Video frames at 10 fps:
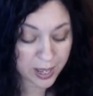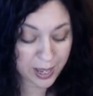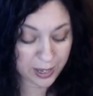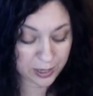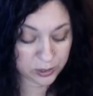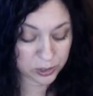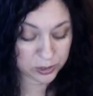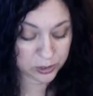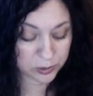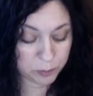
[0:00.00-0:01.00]
and
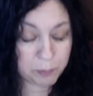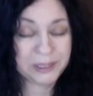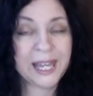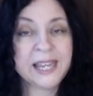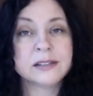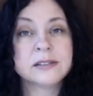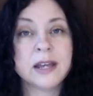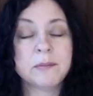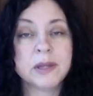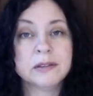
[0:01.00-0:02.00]
blanket
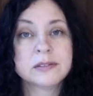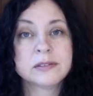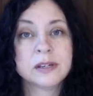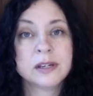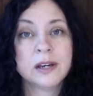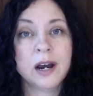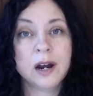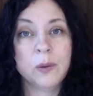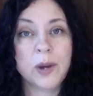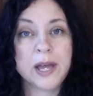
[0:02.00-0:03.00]
statements
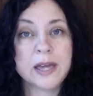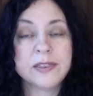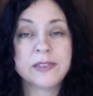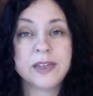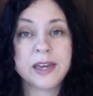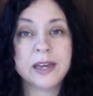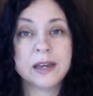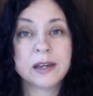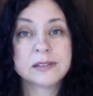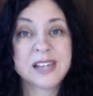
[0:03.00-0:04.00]
are a way that
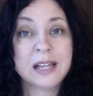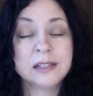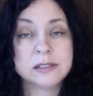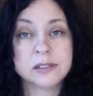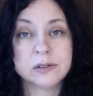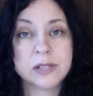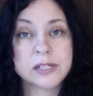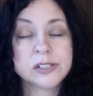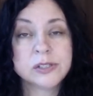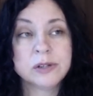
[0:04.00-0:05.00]
they silence you and
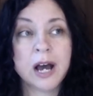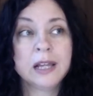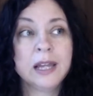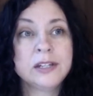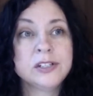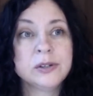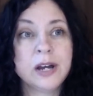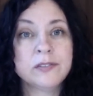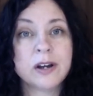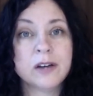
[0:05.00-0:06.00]
they do not let you
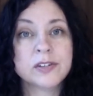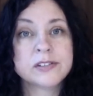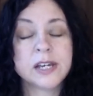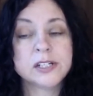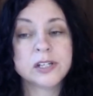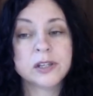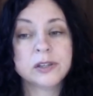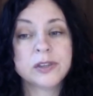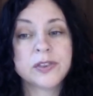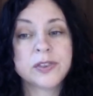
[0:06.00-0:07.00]
have a conversation.
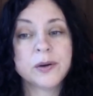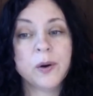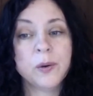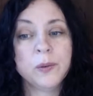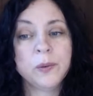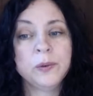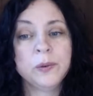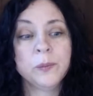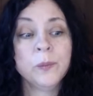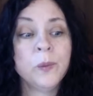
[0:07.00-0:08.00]

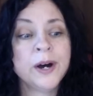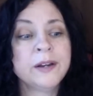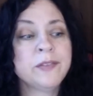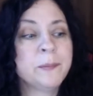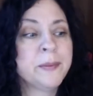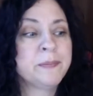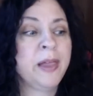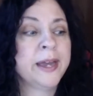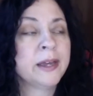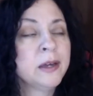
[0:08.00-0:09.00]
One of
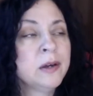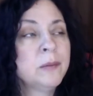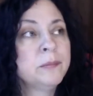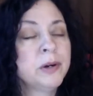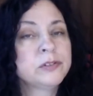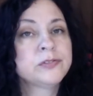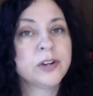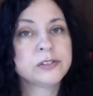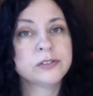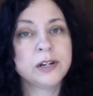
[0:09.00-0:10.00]
the most
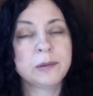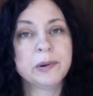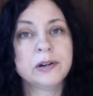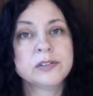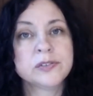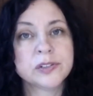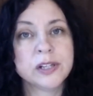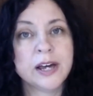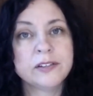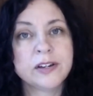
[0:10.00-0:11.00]
frustrating parts for a
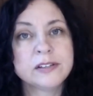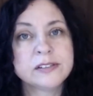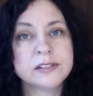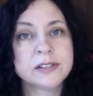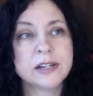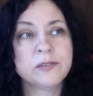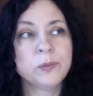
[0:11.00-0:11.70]
lot of us is that